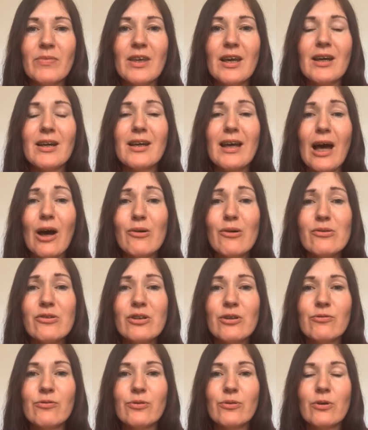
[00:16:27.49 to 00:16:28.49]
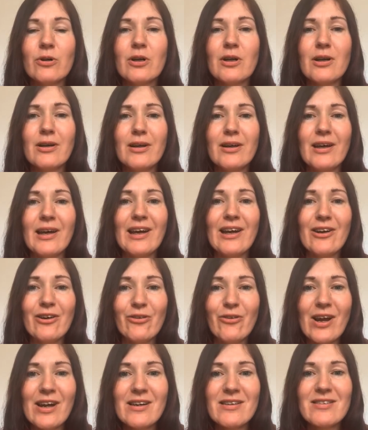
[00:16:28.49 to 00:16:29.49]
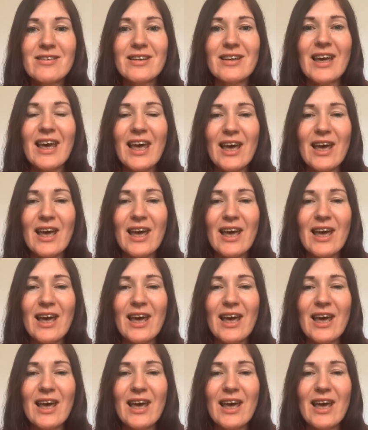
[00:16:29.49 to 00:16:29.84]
accounting for, and crediting